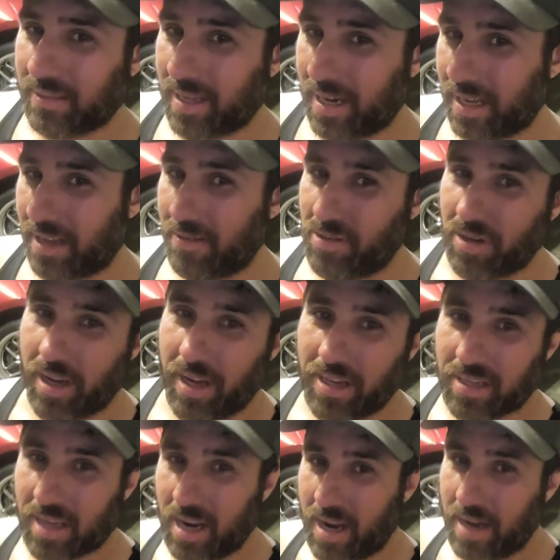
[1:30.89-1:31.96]
kind of gives you
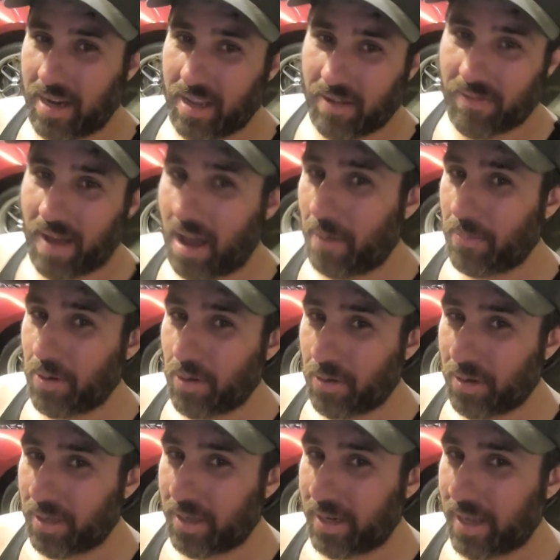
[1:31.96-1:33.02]
guys kind of idea of how I'm
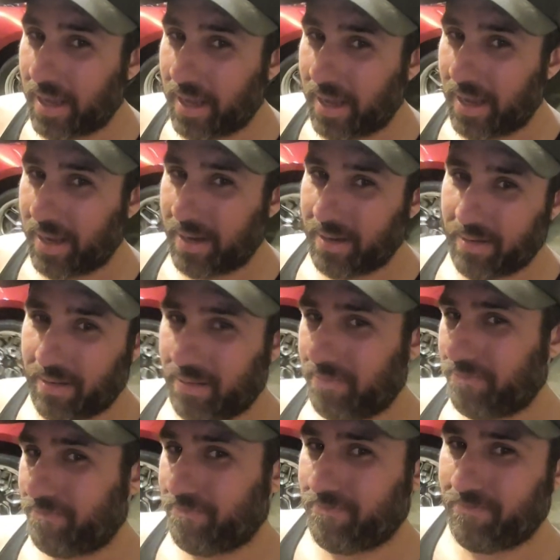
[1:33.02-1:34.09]
doing it and,
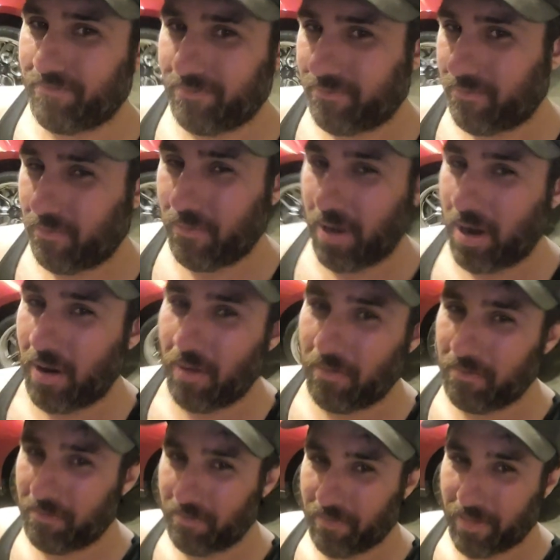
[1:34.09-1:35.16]
you know,
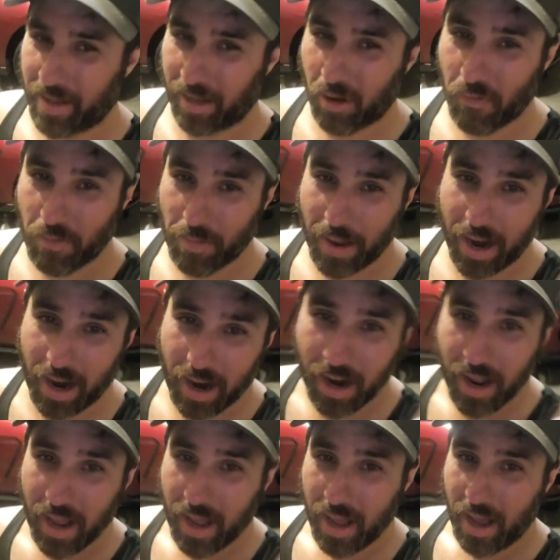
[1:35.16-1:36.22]
and go from there.
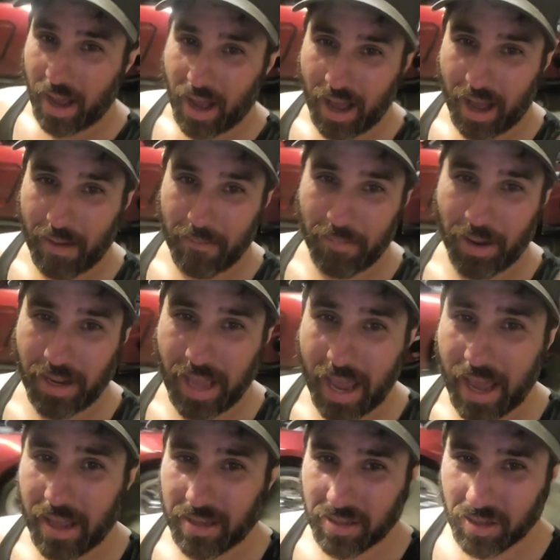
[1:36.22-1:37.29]
Um, but
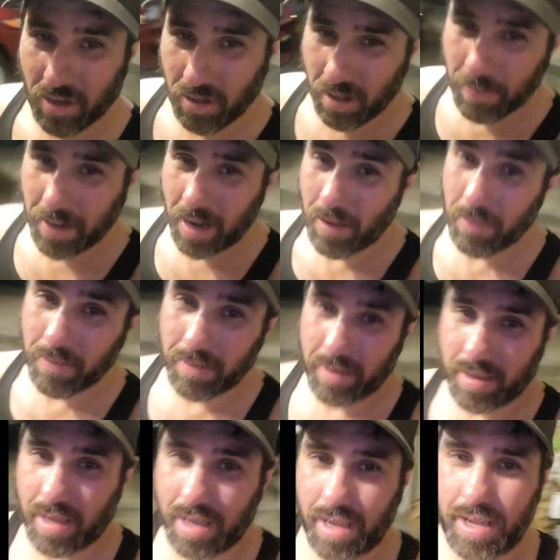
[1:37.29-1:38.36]
yeah, so let me know.
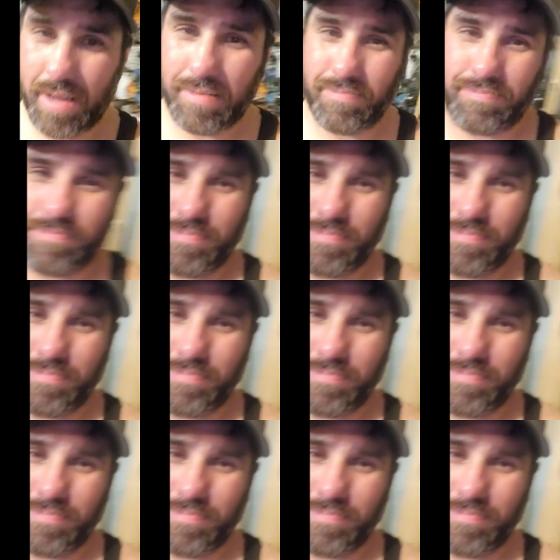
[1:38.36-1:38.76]
Uh,